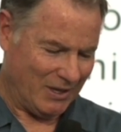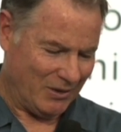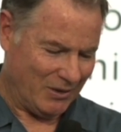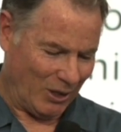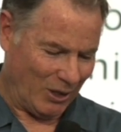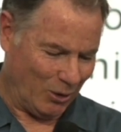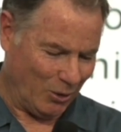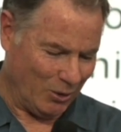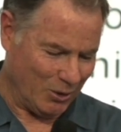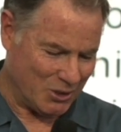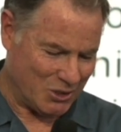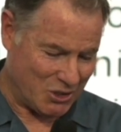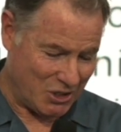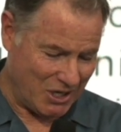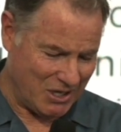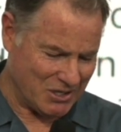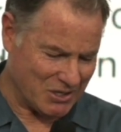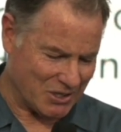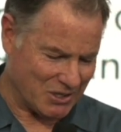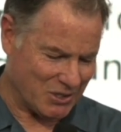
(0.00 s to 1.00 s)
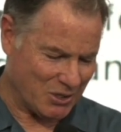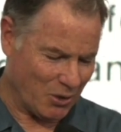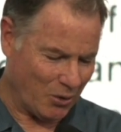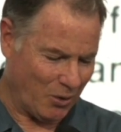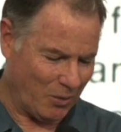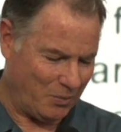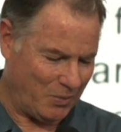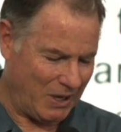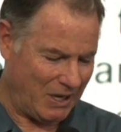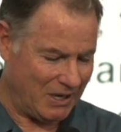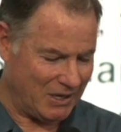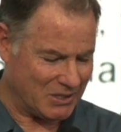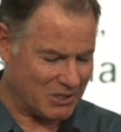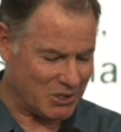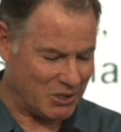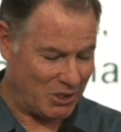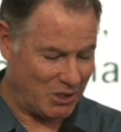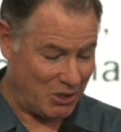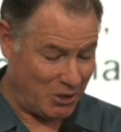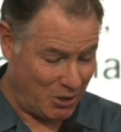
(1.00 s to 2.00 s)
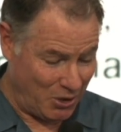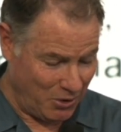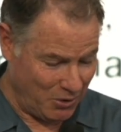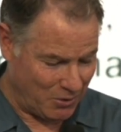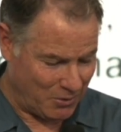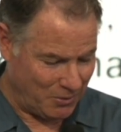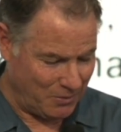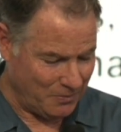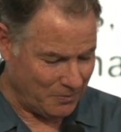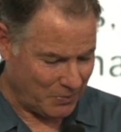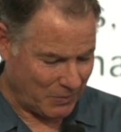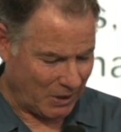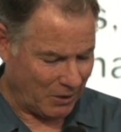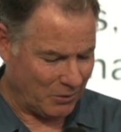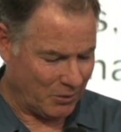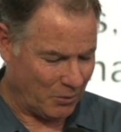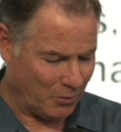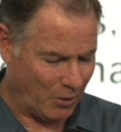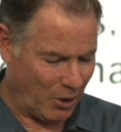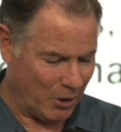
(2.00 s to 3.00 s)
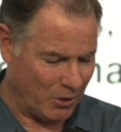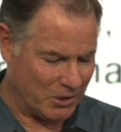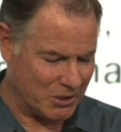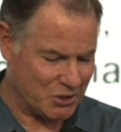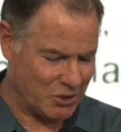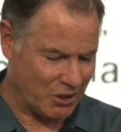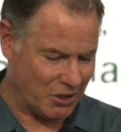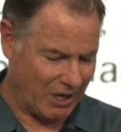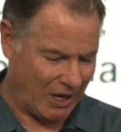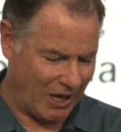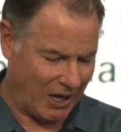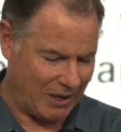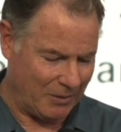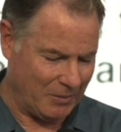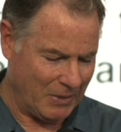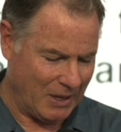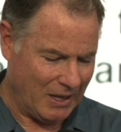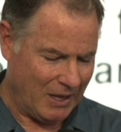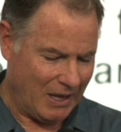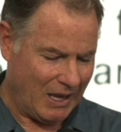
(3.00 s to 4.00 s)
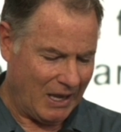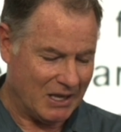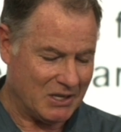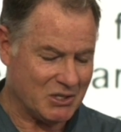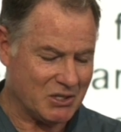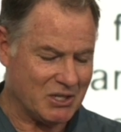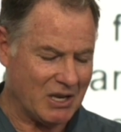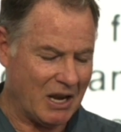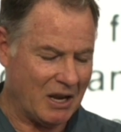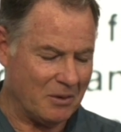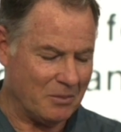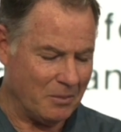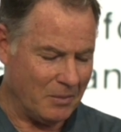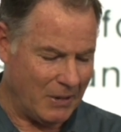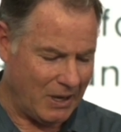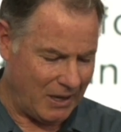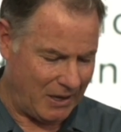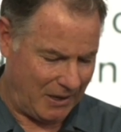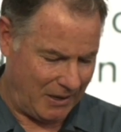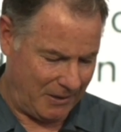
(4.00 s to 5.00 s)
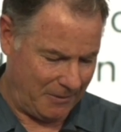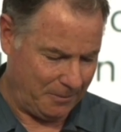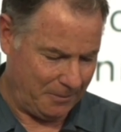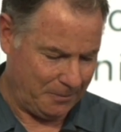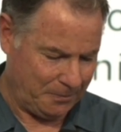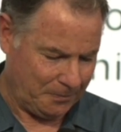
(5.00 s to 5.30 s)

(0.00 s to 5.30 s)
the Lord Jesus, who appeared to you on the road as you came, has sent me